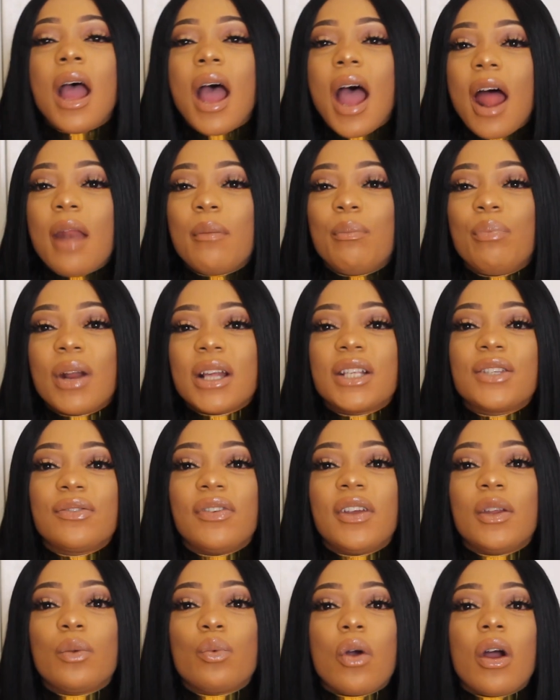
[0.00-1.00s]
I'd
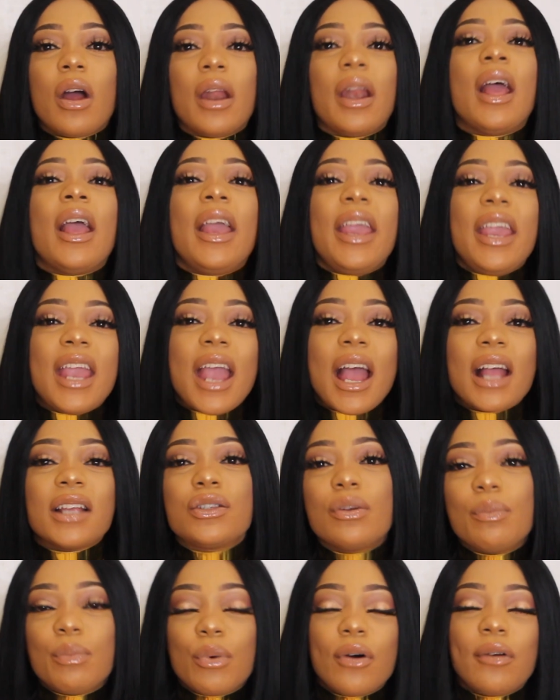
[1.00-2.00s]
breastfeed one, he
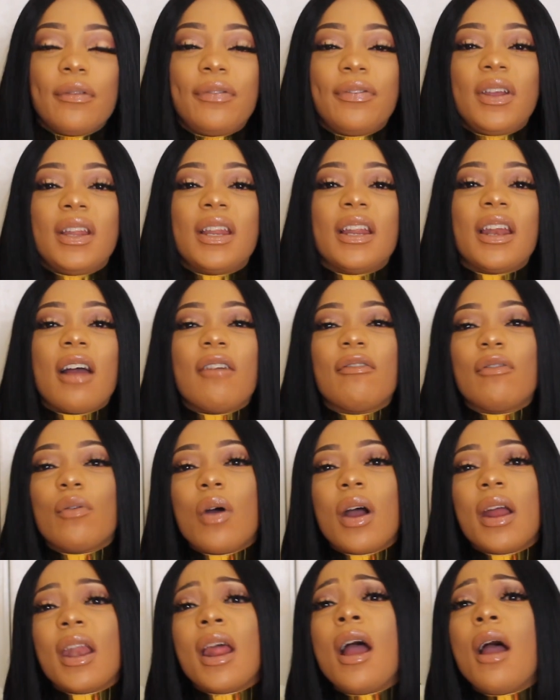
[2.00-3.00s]
has to bottle feed another
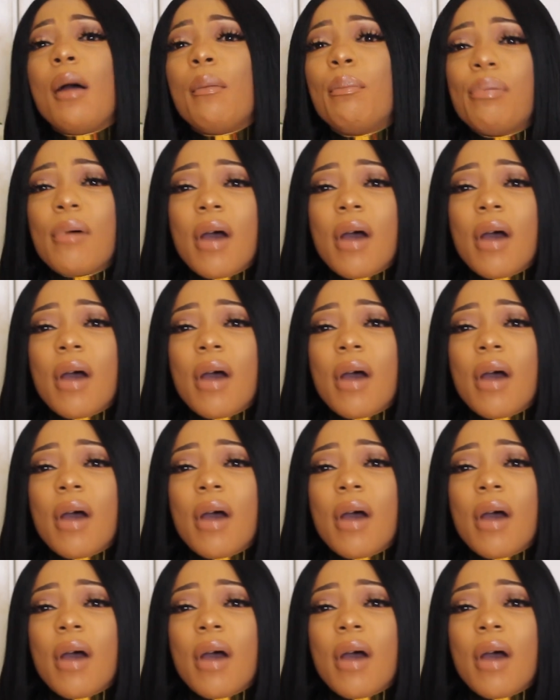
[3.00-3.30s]
one,